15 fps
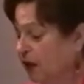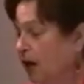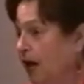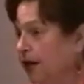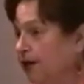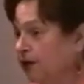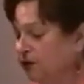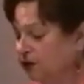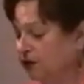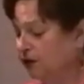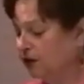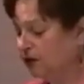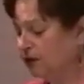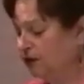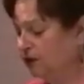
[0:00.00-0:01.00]
I note that
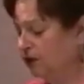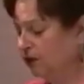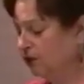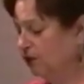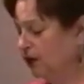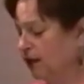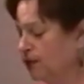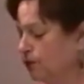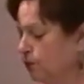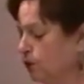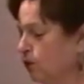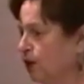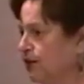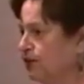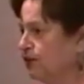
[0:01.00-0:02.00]
the Lunar
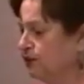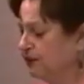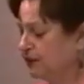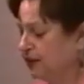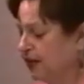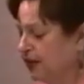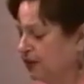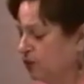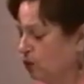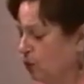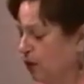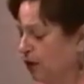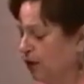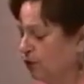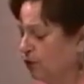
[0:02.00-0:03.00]
Exploration Science
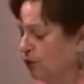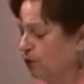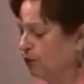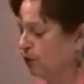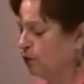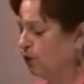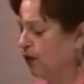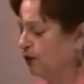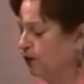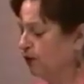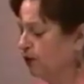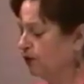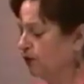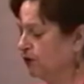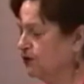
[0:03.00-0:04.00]
Working Group at Brown
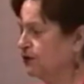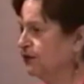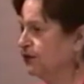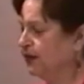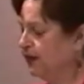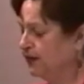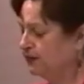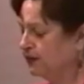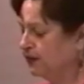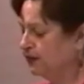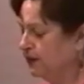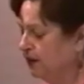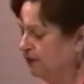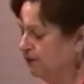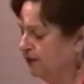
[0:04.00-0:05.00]
University has
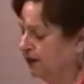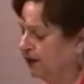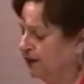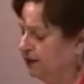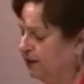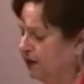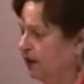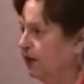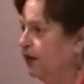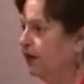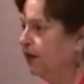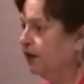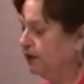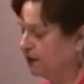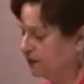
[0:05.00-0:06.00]
identified
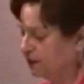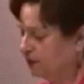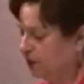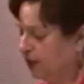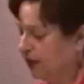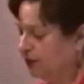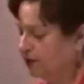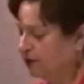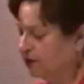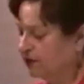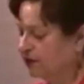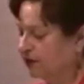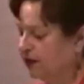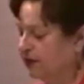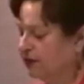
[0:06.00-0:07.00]
in its planetary
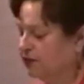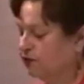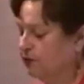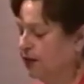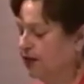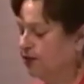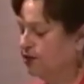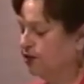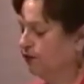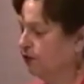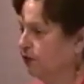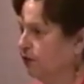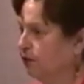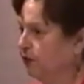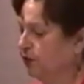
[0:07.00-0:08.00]
science strategy for
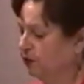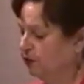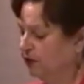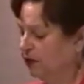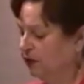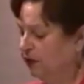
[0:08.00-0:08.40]
the moon